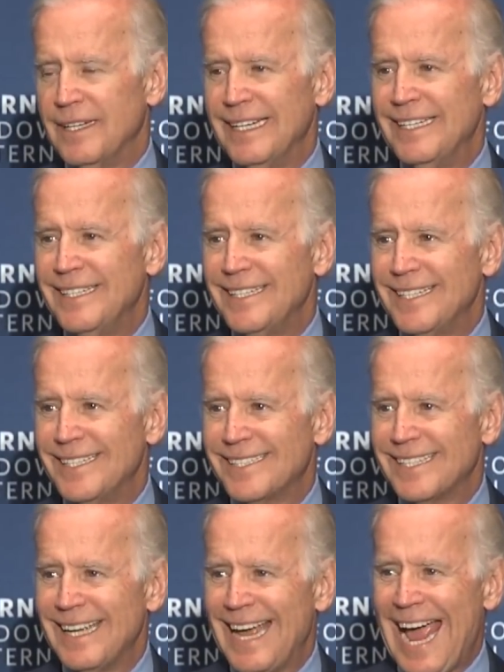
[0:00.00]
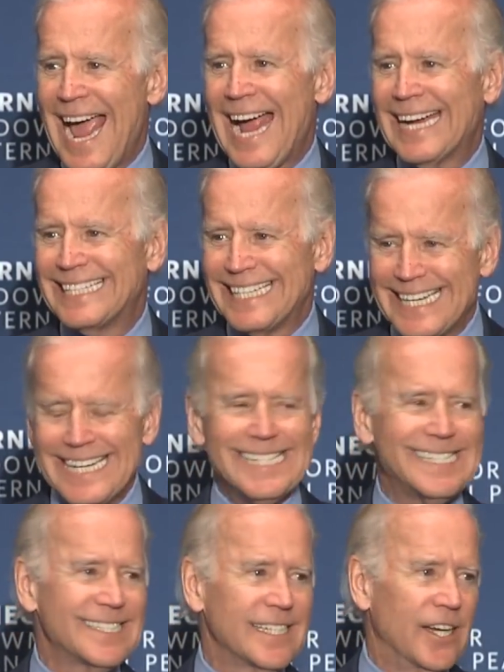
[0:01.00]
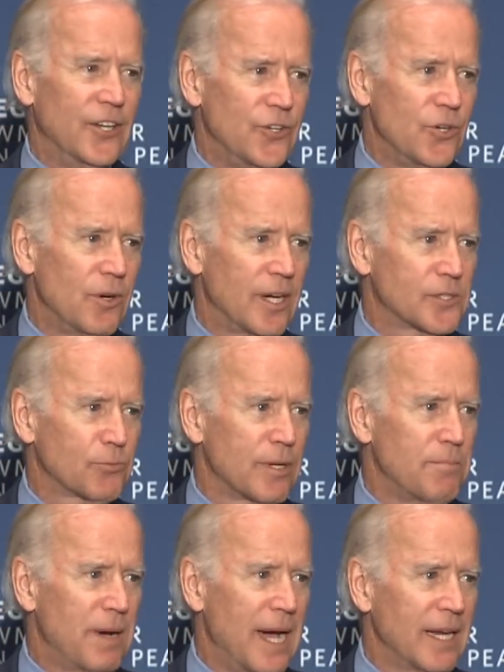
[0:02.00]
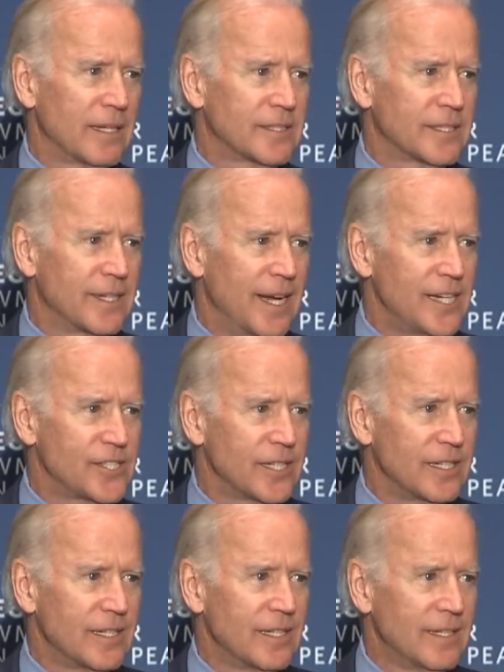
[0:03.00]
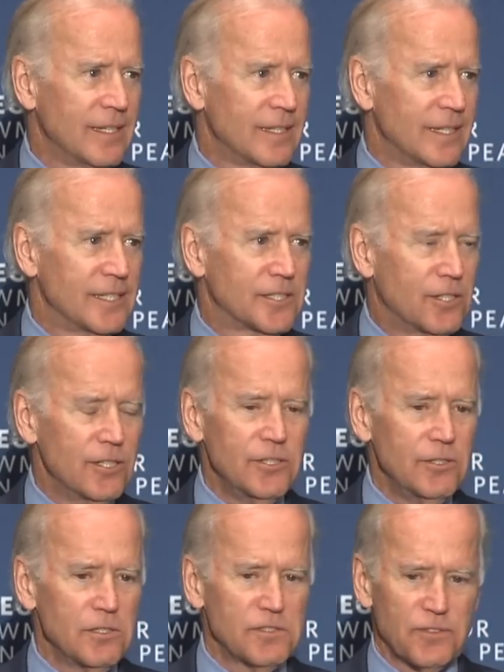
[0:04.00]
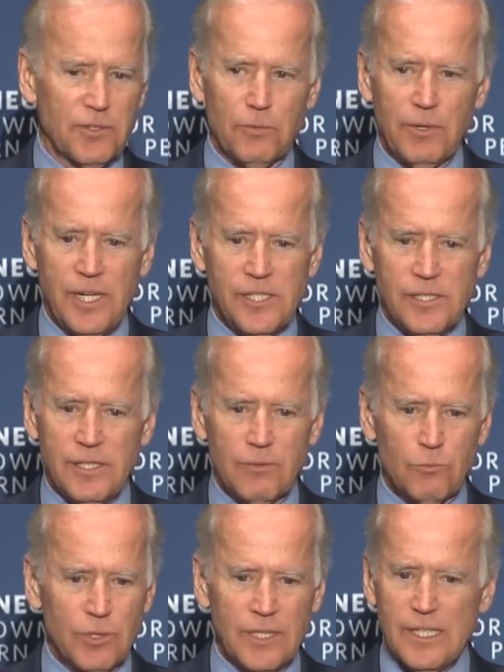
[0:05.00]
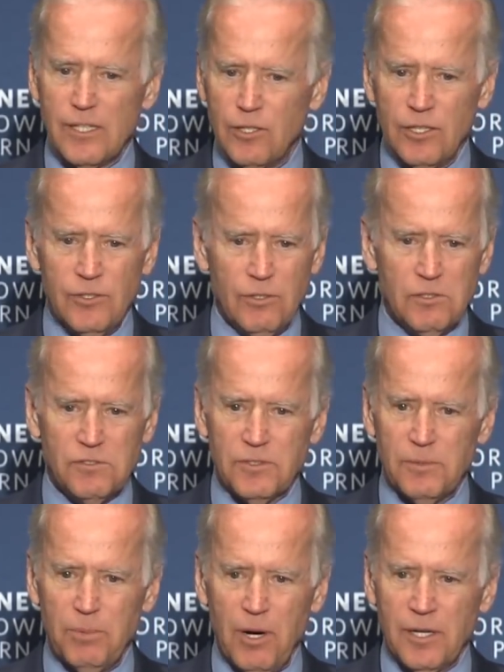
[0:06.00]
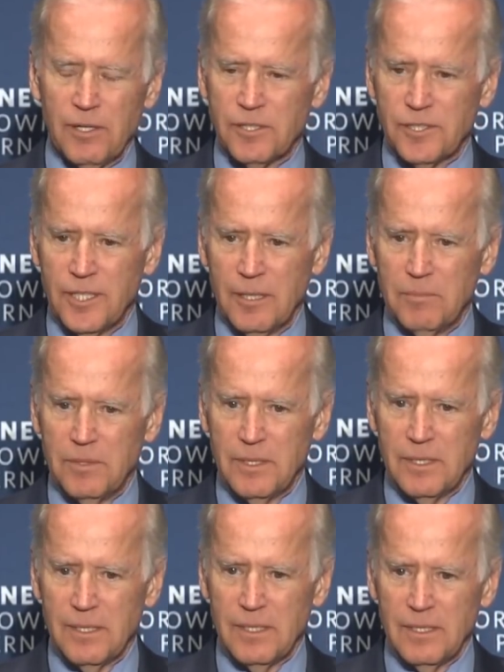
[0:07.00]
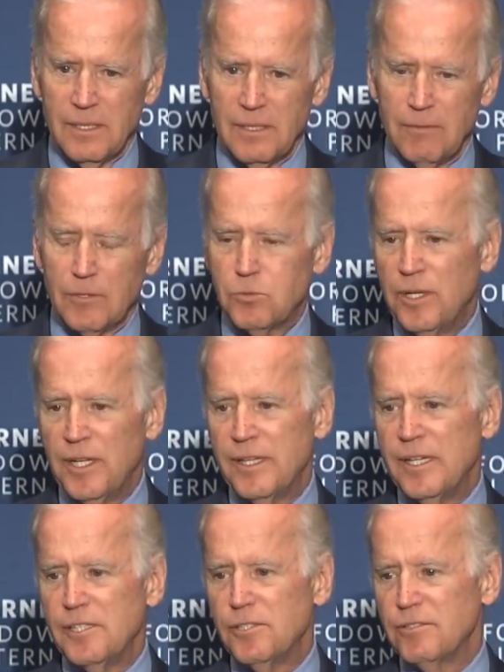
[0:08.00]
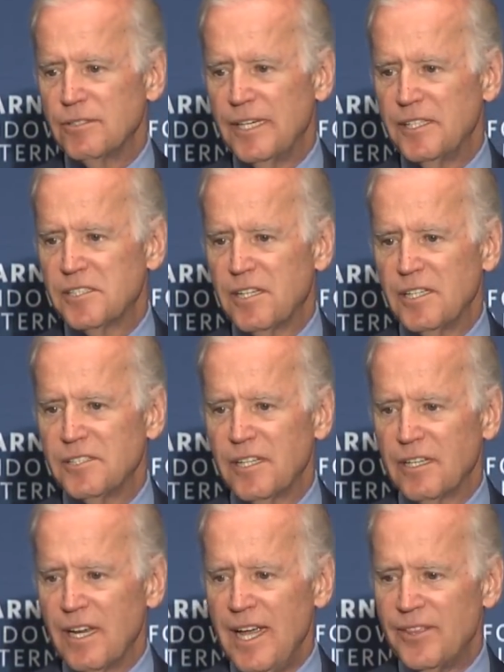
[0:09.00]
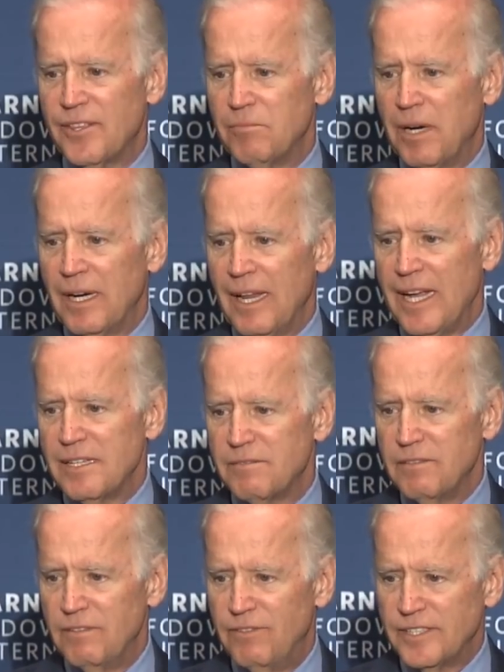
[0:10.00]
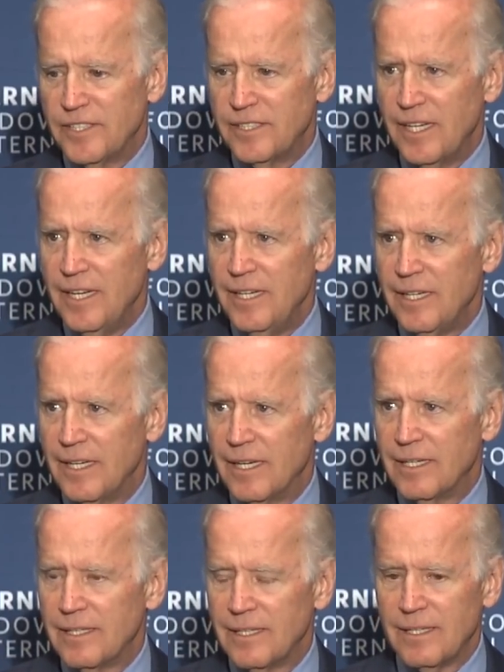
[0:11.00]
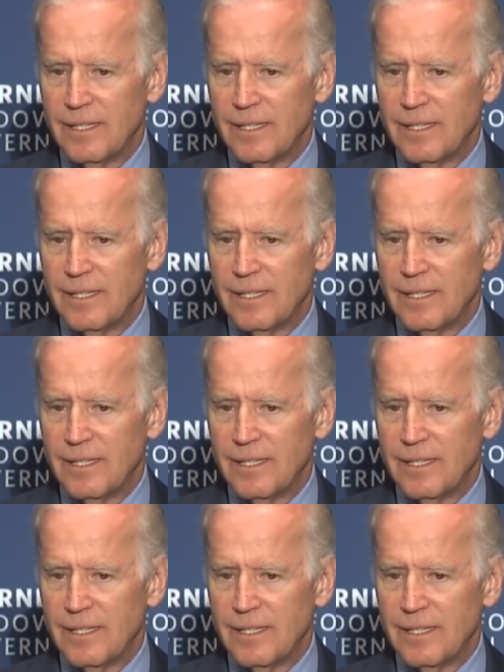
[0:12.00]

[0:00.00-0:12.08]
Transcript: India's Act East and U.S. rebalance in Asia is good news for the region and really good news for the partnership. It was one of the issues I discussed at length in my last visit to India.